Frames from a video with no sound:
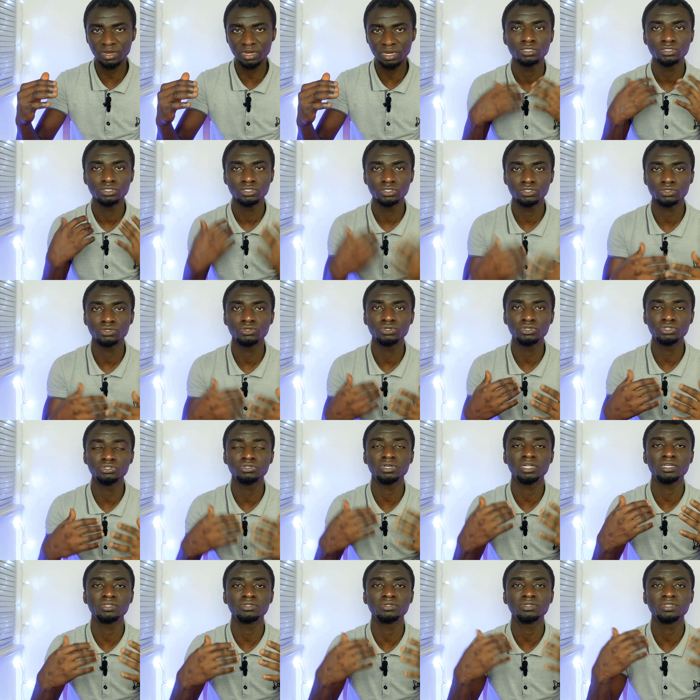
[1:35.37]
So usually
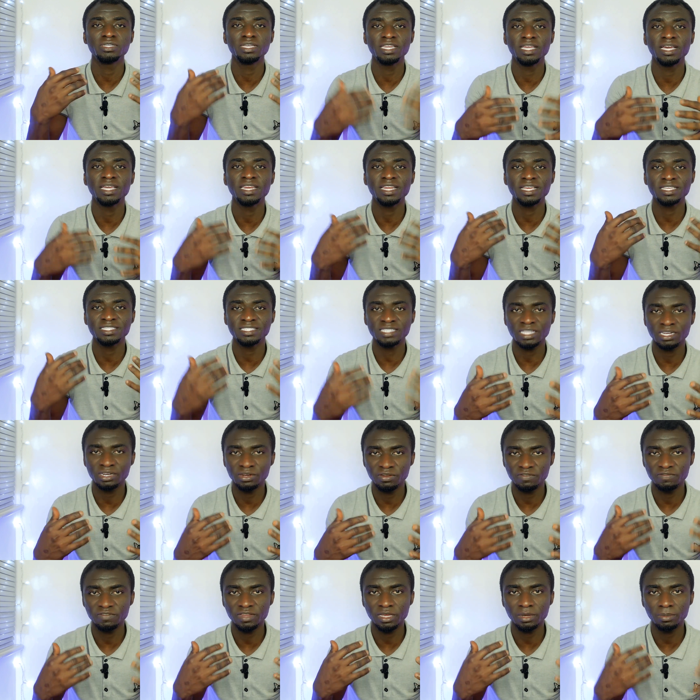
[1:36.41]
to get the understanding of
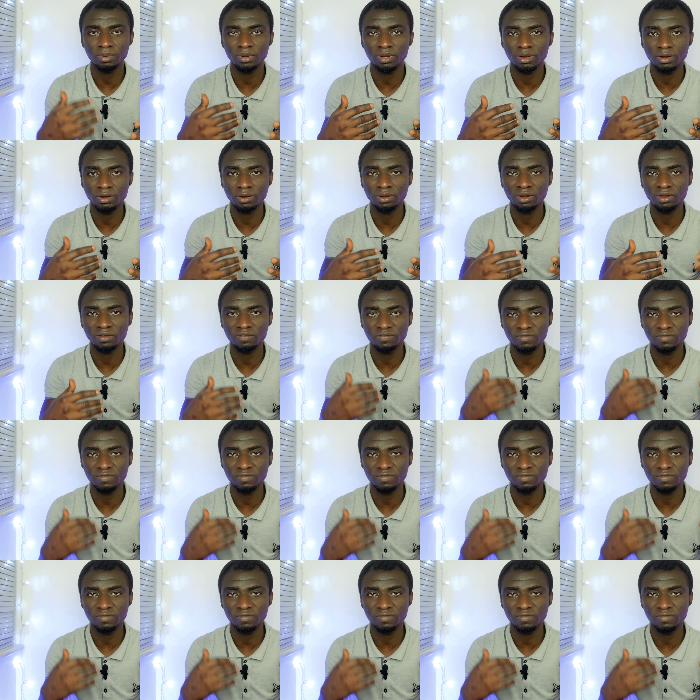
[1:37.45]
that paragraph,